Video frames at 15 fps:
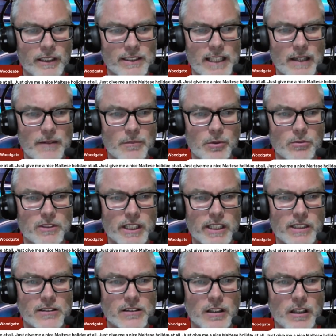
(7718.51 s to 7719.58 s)
Is that
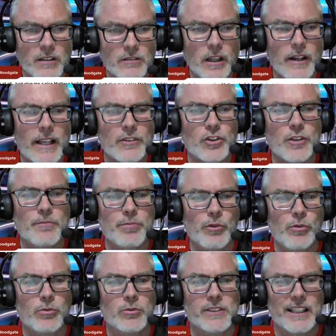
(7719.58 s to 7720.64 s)
Maltese? No, that's
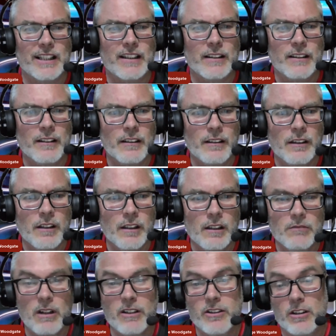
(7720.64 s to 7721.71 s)
Gibraltar.
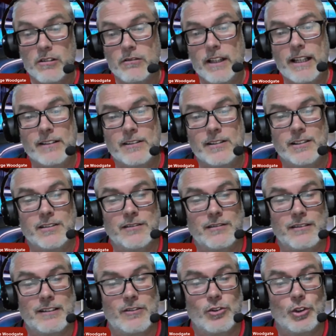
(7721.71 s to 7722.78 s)
Mind you, that's
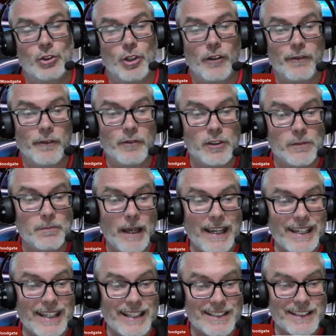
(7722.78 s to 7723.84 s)
just off of
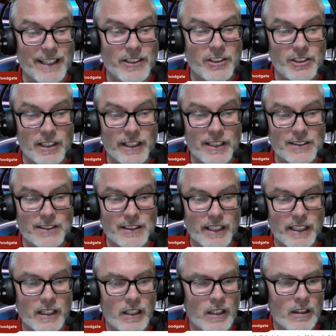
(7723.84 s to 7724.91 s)
Spain, essentially, isn't
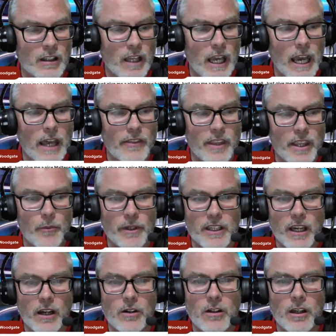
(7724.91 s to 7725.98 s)
it? Ah, there we
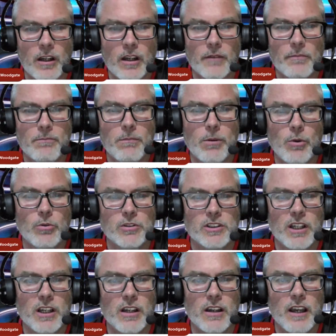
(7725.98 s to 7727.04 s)
go.
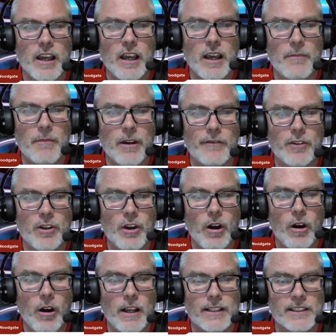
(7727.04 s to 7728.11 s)
Malta um, have
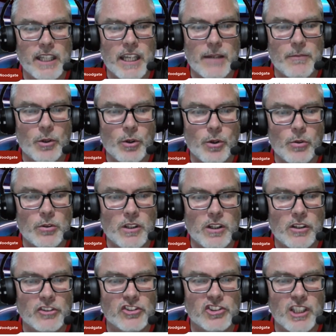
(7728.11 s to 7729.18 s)
got a team called
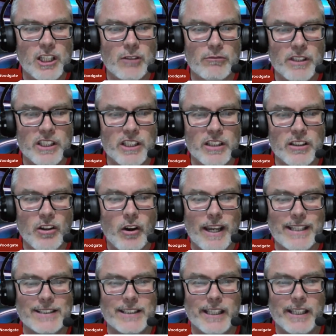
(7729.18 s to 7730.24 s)
Gezira
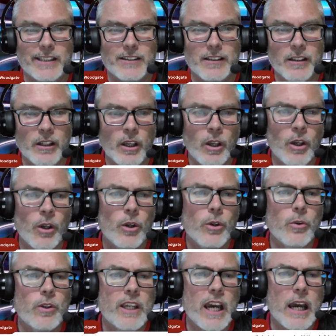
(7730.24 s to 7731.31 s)
United
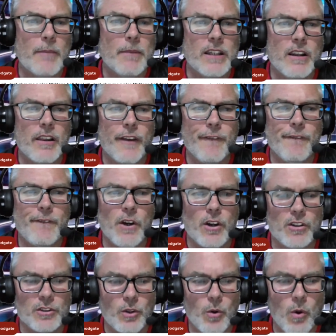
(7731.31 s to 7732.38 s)
who come in at the
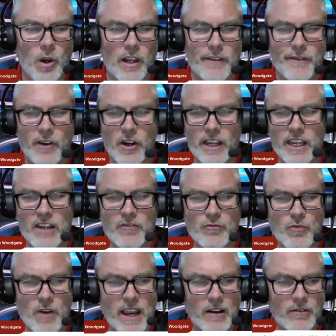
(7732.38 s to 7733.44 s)
first qualifying
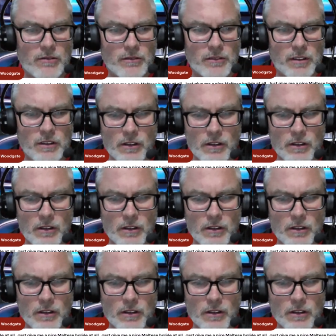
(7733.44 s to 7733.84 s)
round.